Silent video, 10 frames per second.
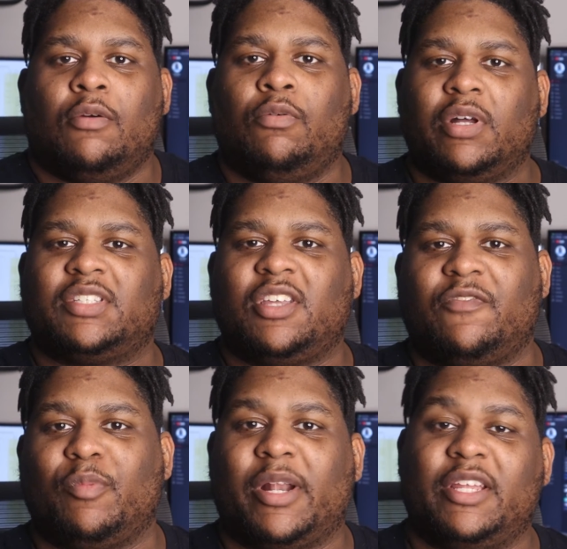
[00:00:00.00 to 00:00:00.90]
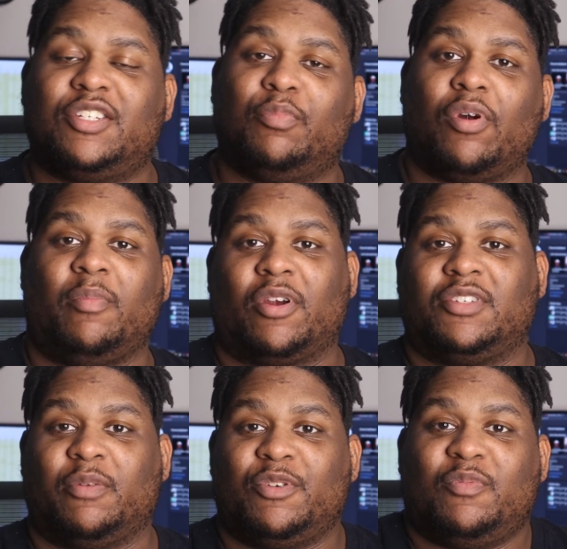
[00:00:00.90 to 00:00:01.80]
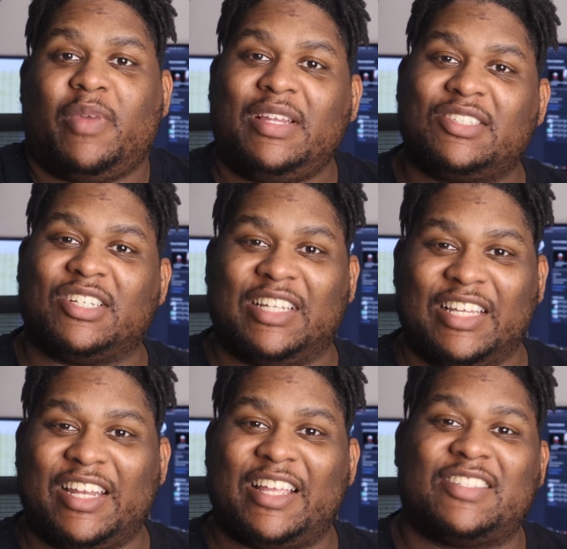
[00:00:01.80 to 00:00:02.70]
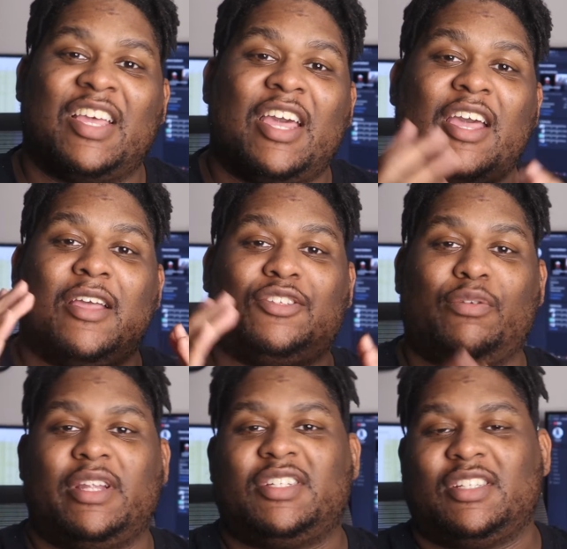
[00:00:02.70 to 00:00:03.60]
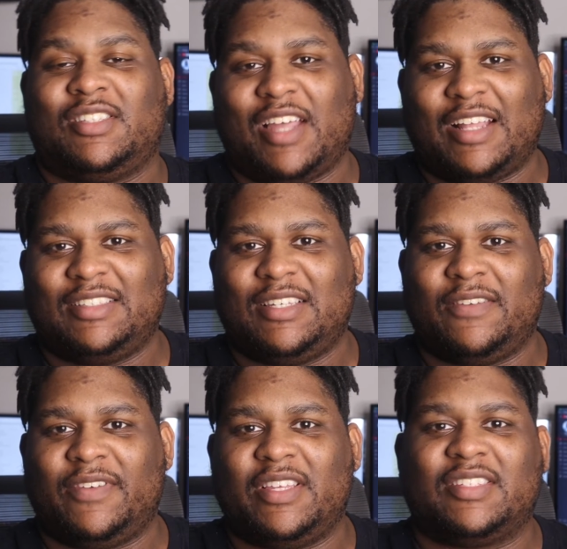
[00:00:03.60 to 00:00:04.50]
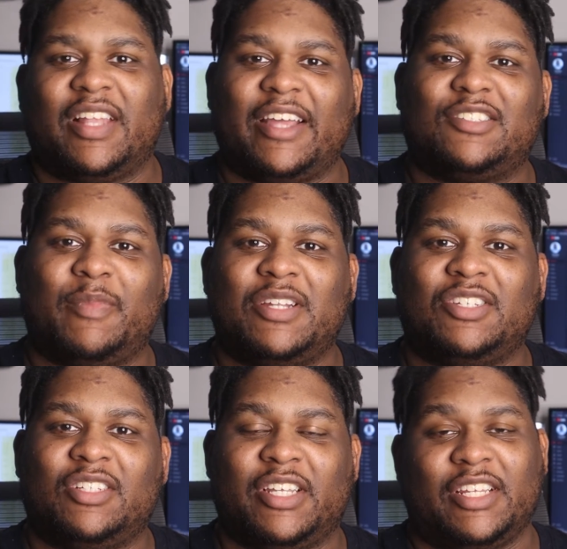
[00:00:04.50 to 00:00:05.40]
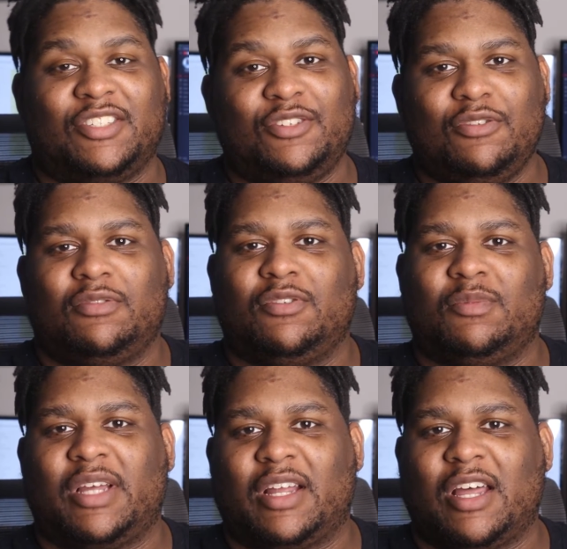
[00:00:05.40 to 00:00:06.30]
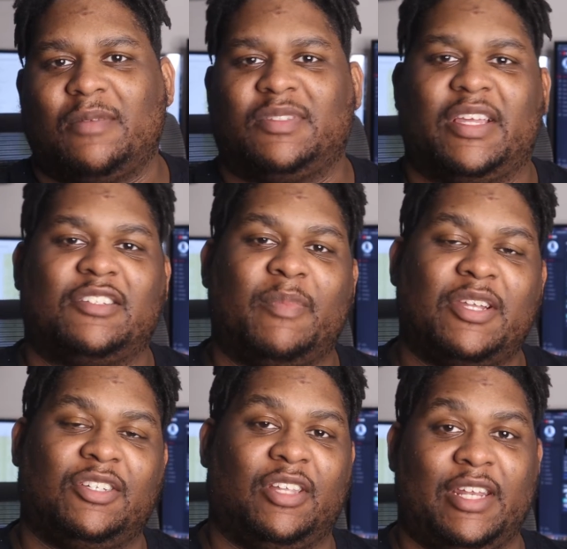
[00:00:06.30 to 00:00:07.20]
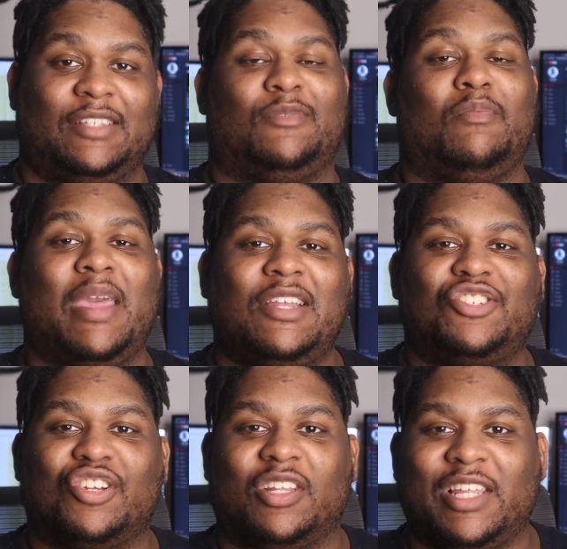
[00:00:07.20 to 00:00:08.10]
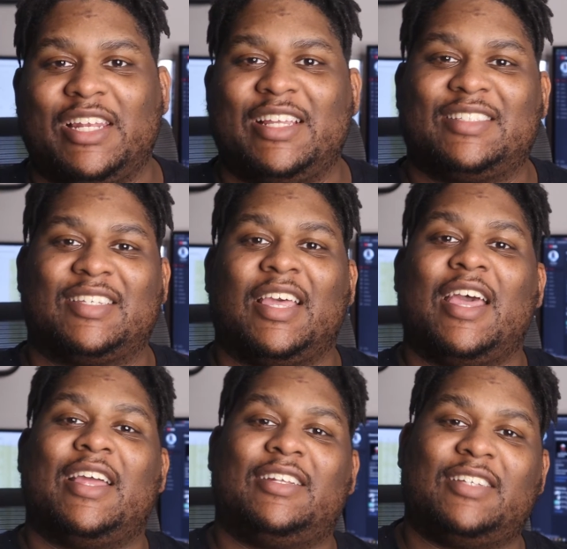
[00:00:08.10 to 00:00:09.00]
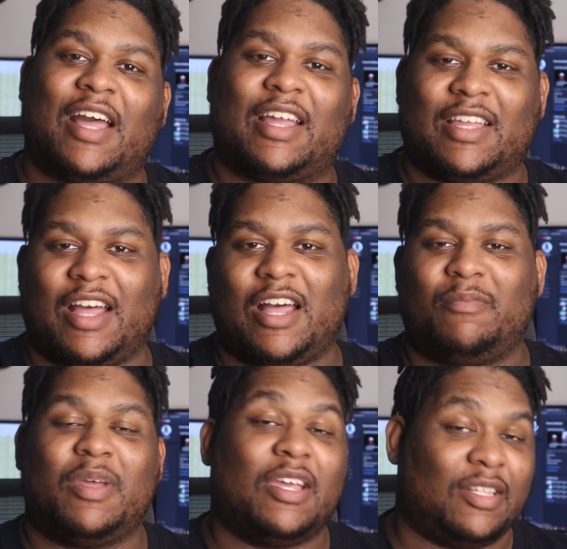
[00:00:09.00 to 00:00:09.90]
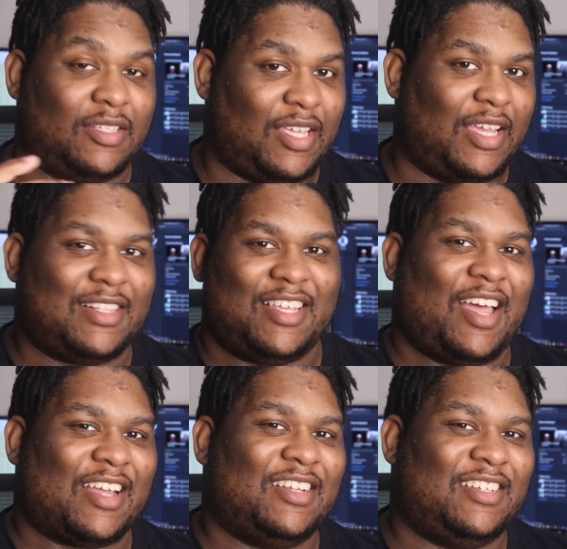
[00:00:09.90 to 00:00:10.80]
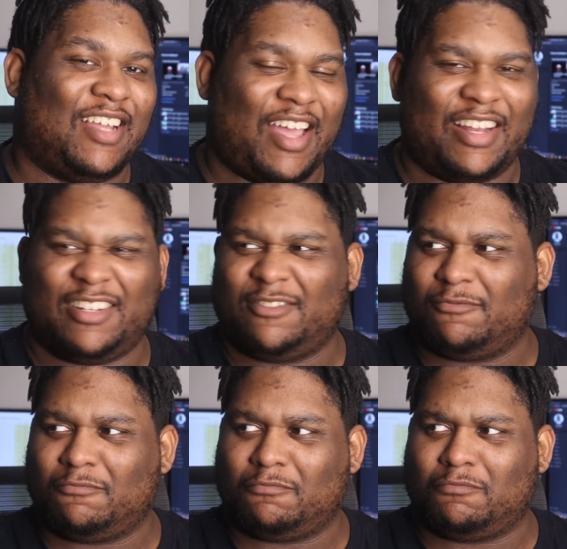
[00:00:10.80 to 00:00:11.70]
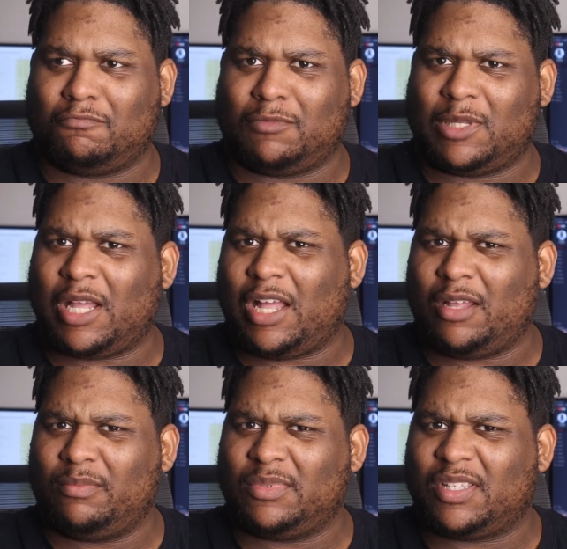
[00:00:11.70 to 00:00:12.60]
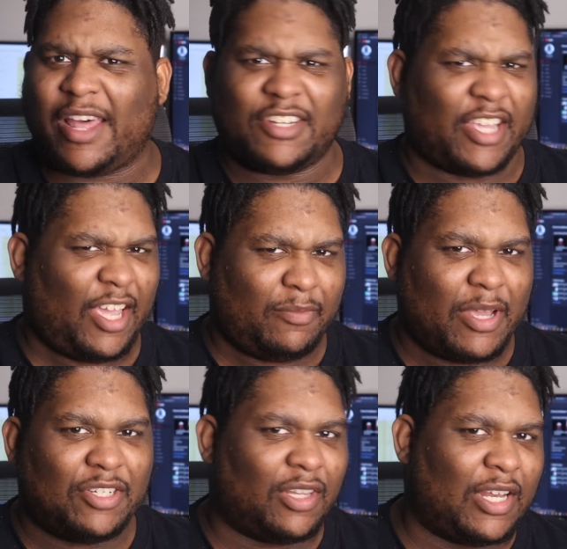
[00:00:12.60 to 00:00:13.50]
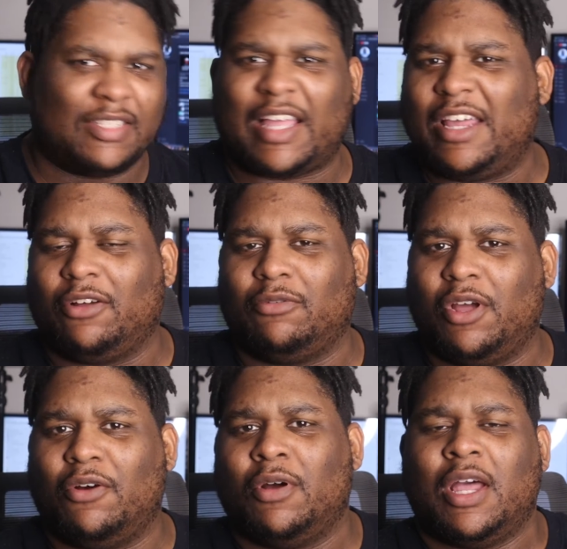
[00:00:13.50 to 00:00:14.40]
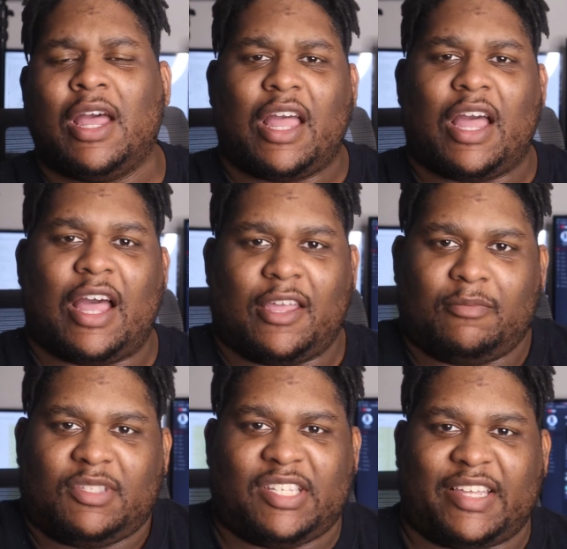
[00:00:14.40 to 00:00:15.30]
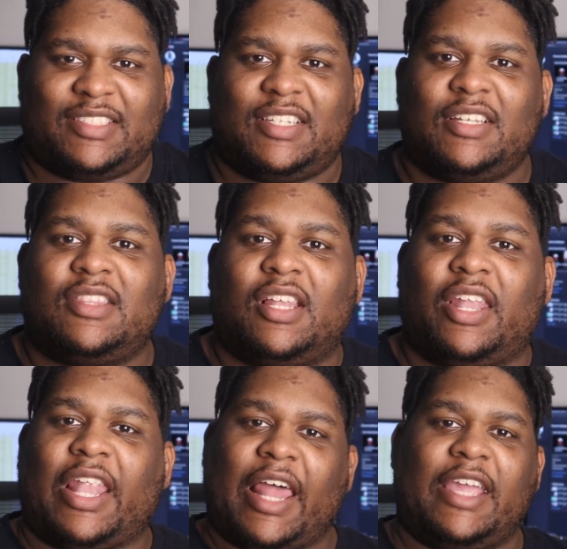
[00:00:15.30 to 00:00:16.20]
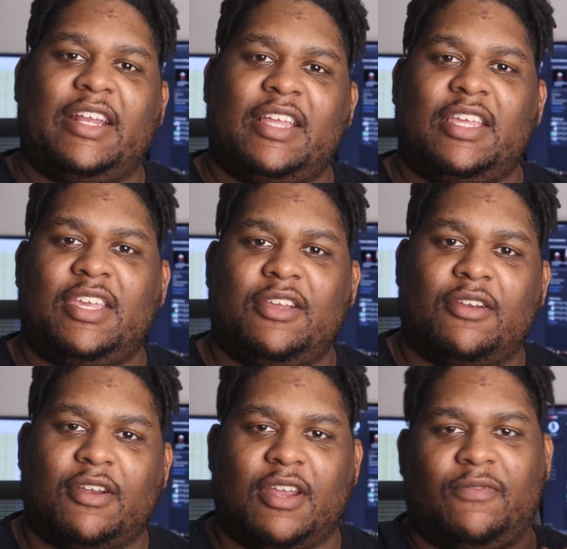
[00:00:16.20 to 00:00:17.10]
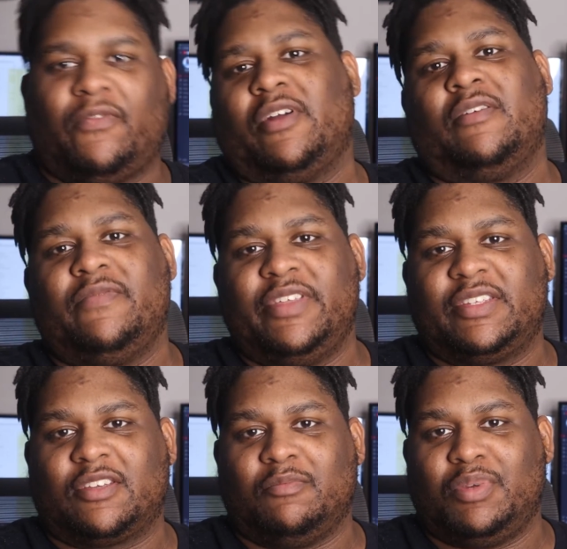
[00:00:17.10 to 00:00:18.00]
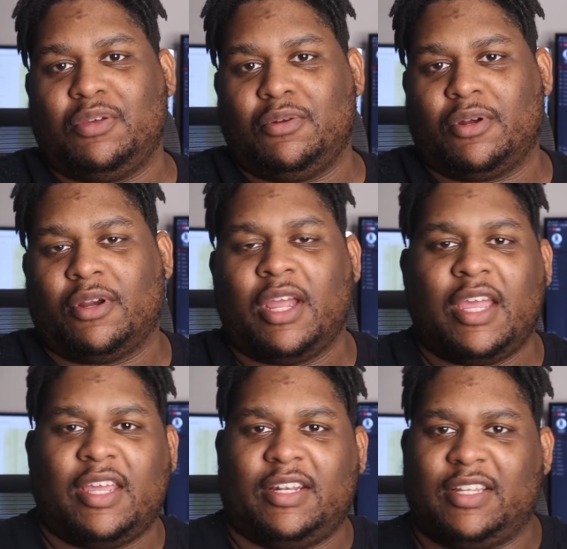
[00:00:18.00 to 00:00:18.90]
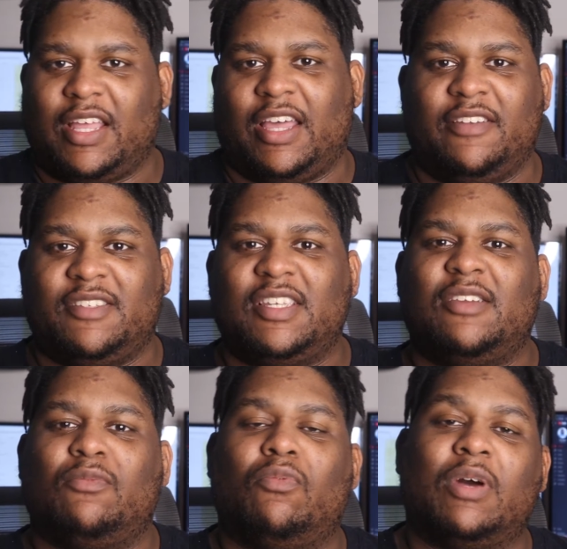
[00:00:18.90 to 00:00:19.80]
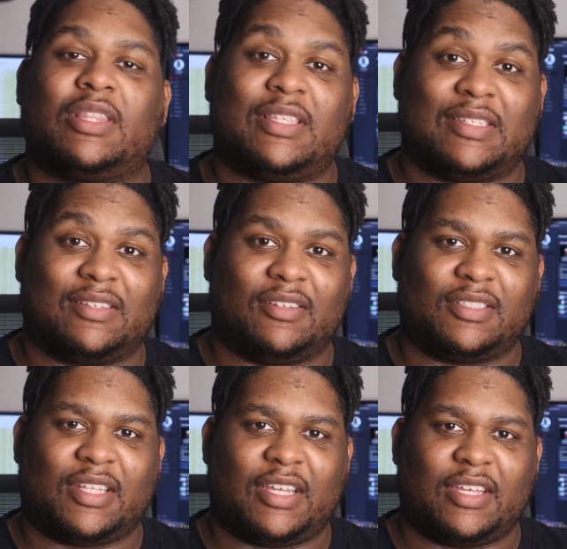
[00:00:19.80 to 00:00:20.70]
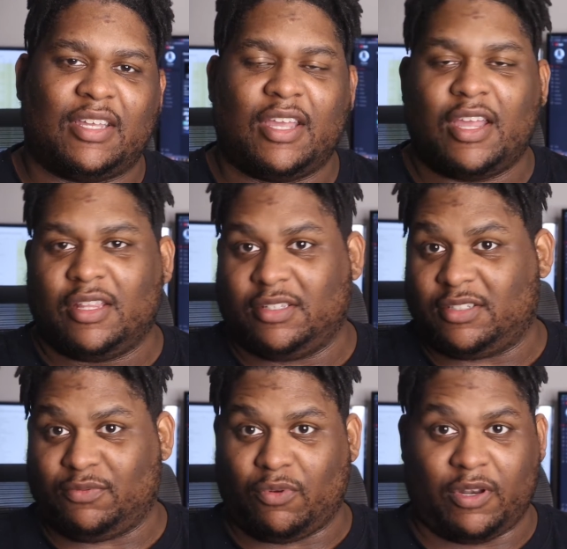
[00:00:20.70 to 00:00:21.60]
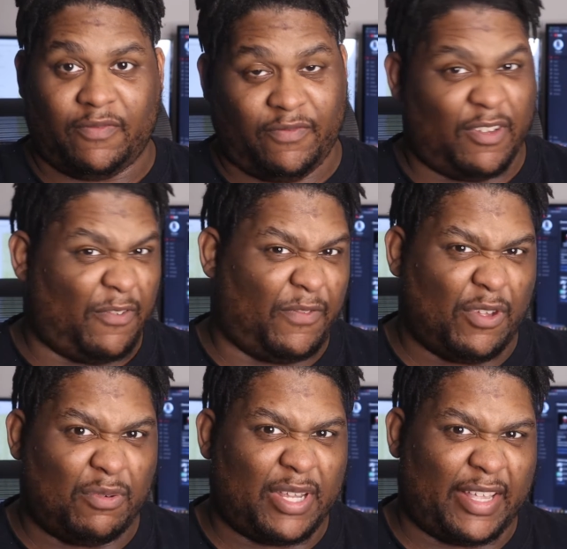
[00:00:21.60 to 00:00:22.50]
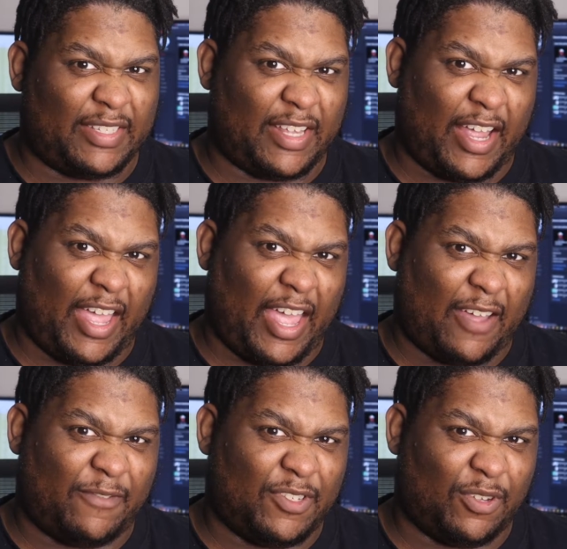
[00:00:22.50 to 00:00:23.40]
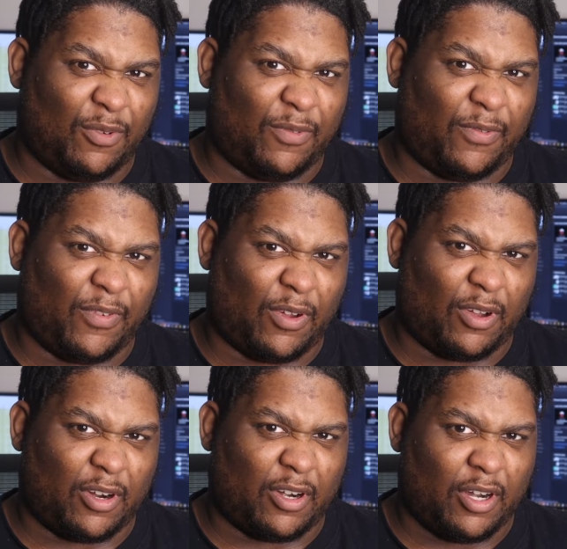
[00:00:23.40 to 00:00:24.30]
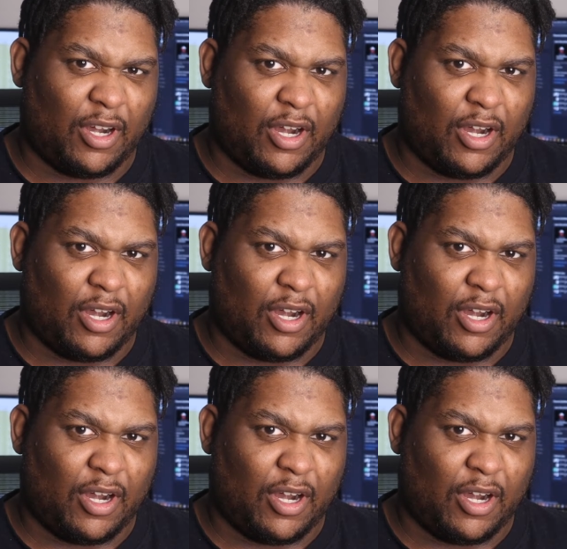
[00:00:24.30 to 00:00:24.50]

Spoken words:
What's good, everybody? It's your boy Marcus Summers, Major Linux, twitch.tv/Major Linux, youtube.com/Major Linux, majorlinux.com, tiktok.com/@Major Linux. I don't know. I am testing the lighting here in front of this computer to kind of see what this looks like. This is one of a few tests that I have so far.